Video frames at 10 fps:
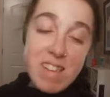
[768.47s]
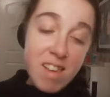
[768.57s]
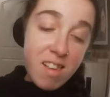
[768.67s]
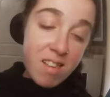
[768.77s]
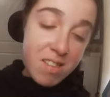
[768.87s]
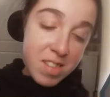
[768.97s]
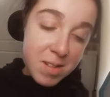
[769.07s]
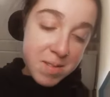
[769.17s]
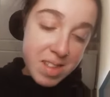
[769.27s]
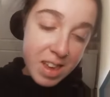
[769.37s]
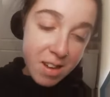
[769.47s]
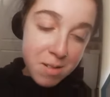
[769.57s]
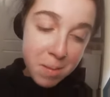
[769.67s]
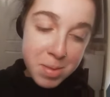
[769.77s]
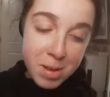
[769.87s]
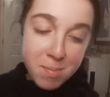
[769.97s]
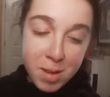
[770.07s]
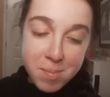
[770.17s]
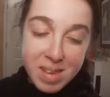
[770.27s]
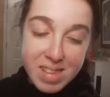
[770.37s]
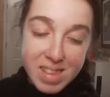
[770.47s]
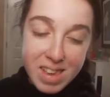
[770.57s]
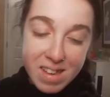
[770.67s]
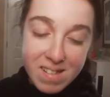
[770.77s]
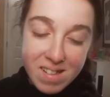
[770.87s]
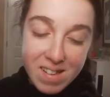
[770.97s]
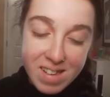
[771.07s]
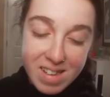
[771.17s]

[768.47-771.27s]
Oh, there was hair up in my mascara.